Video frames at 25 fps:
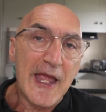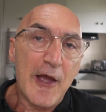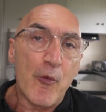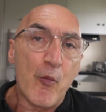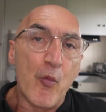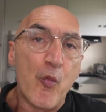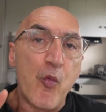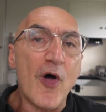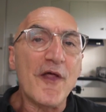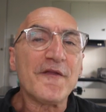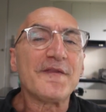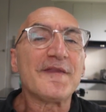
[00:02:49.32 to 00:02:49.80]

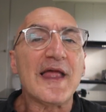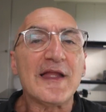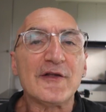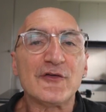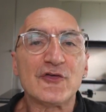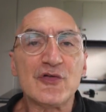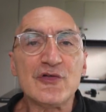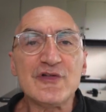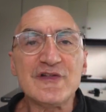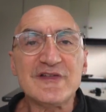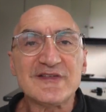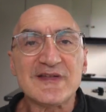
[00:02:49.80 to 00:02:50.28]
What they
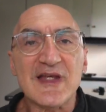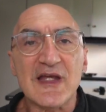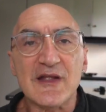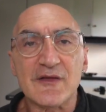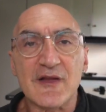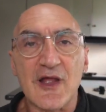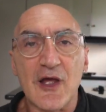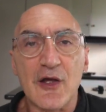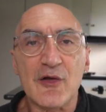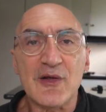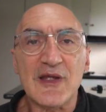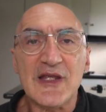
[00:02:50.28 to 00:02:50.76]
do say,
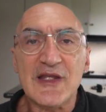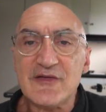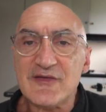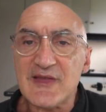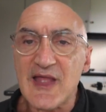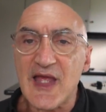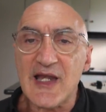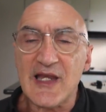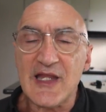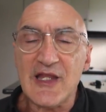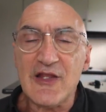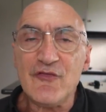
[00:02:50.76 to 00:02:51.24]
though, is
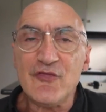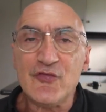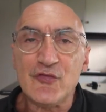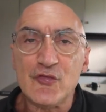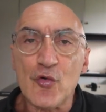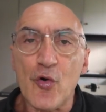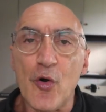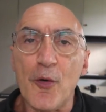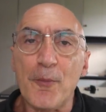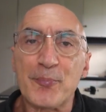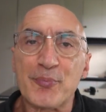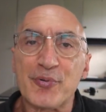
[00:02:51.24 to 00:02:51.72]
that if
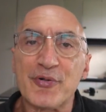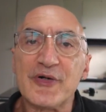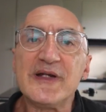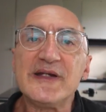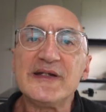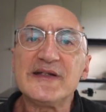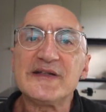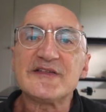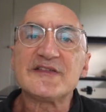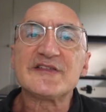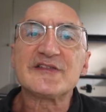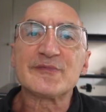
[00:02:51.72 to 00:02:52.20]
you're
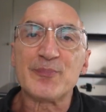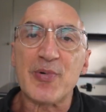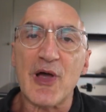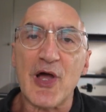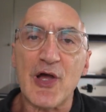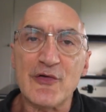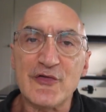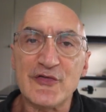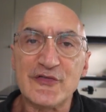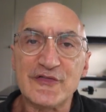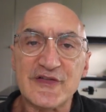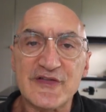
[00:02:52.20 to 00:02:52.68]

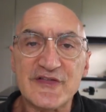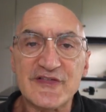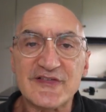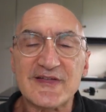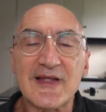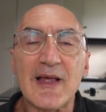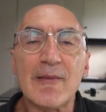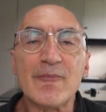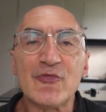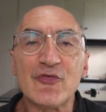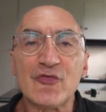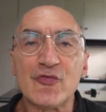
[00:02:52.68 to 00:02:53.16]
predisposed to
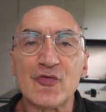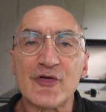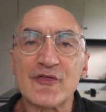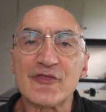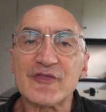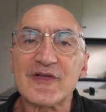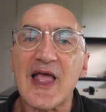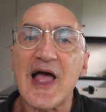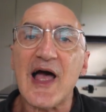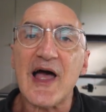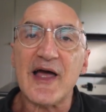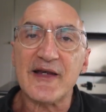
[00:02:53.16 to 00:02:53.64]
some sort of
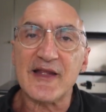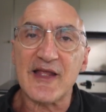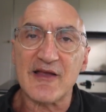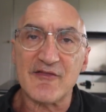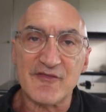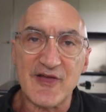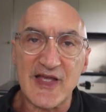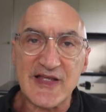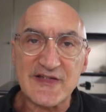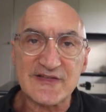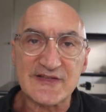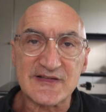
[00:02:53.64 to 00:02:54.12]

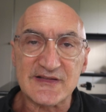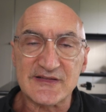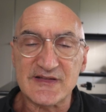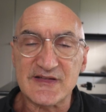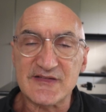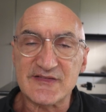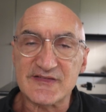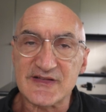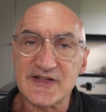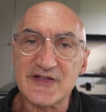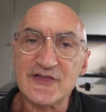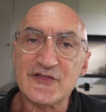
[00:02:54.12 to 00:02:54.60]
cardiovascular
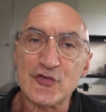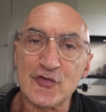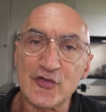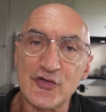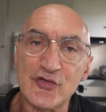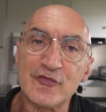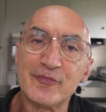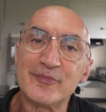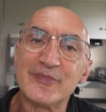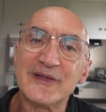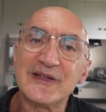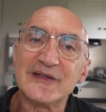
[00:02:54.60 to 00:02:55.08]
disease or
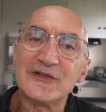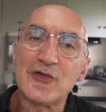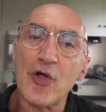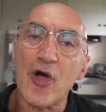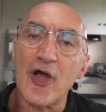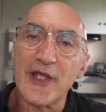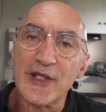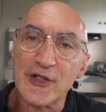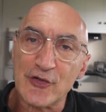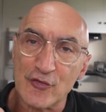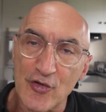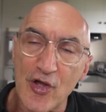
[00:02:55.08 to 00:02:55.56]
you've been
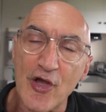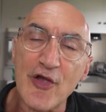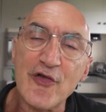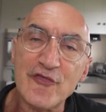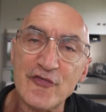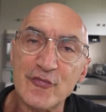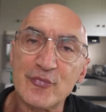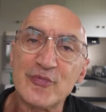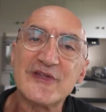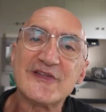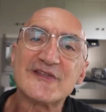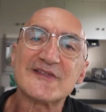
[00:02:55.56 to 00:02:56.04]

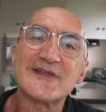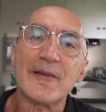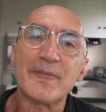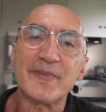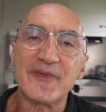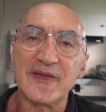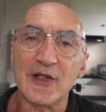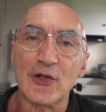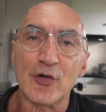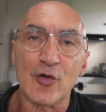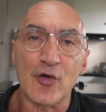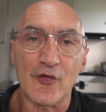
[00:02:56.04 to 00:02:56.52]
diagnosed with
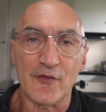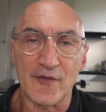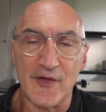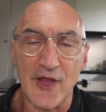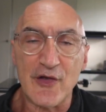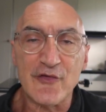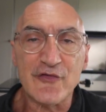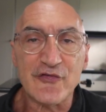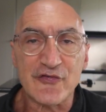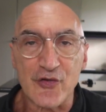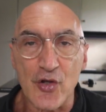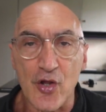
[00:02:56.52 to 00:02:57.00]
something along
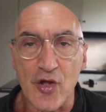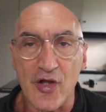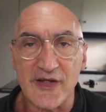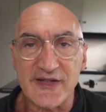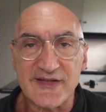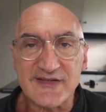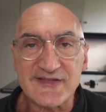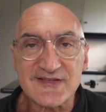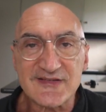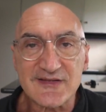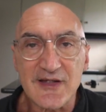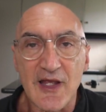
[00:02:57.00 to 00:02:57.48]
those
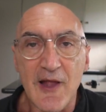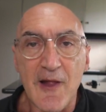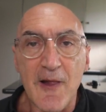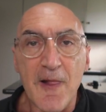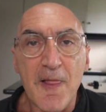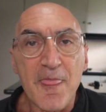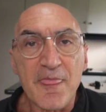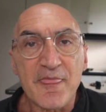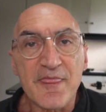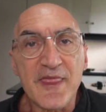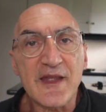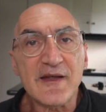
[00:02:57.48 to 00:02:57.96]
lines,
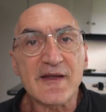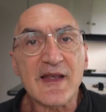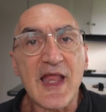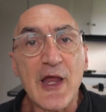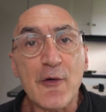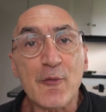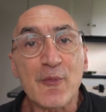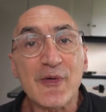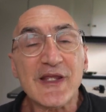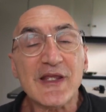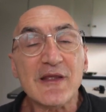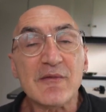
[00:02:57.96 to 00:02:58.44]
then they
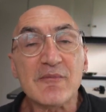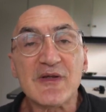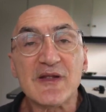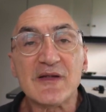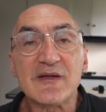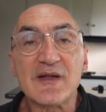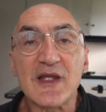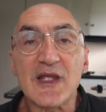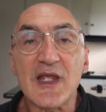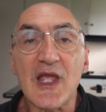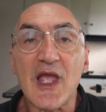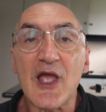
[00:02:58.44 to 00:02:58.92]
recommend
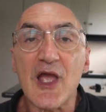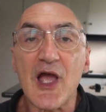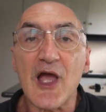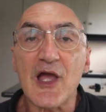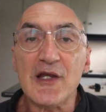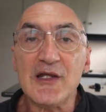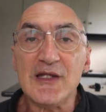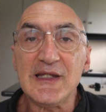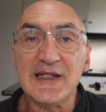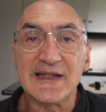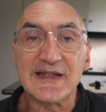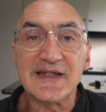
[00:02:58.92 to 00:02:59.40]
that you
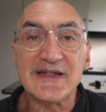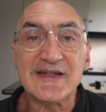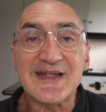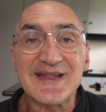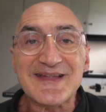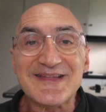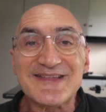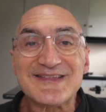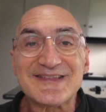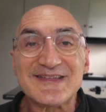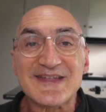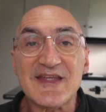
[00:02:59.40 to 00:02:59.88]
only eat
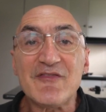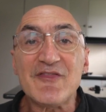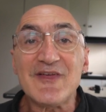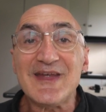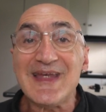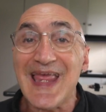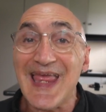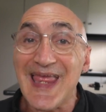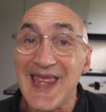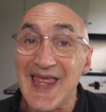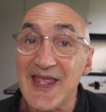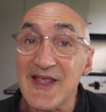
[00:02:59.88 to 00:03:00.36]
7
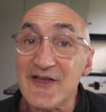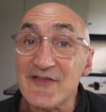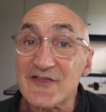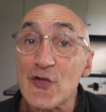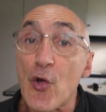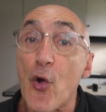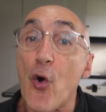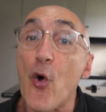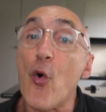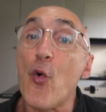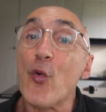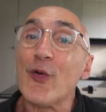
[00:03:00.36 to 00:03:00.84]
eggs
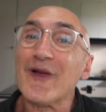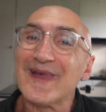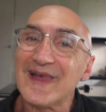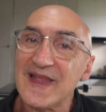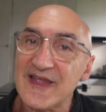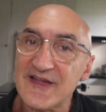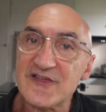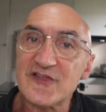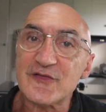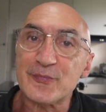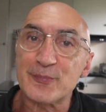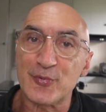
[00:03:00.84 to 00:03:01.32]
or
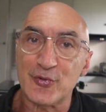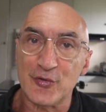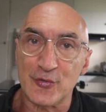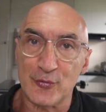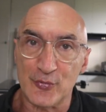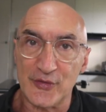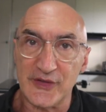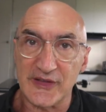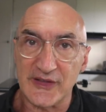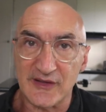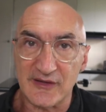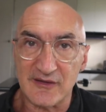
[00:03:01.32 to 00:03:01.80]
less per
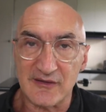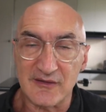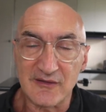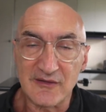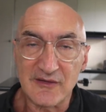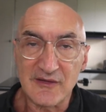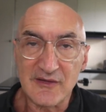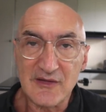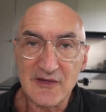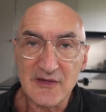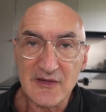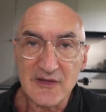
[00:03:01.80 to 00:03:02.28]
week.
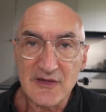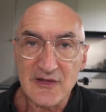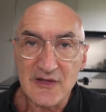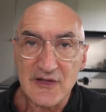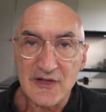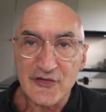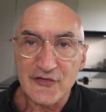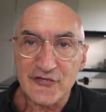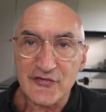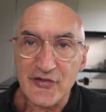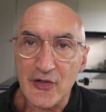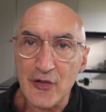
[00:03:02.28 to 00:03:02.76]

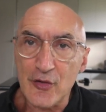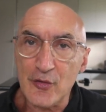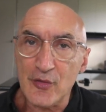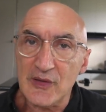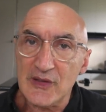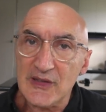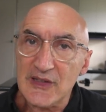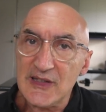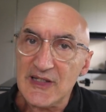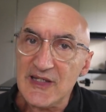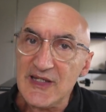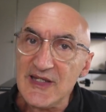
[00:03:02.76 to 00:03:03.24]

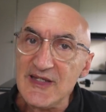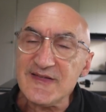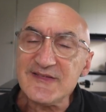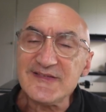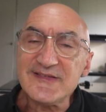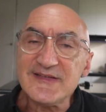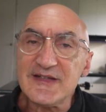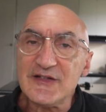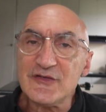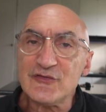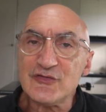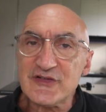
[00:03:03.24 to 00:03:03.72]
So here's
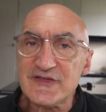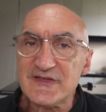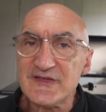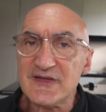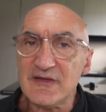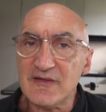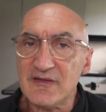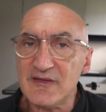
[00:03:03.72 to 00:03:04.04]
the interesting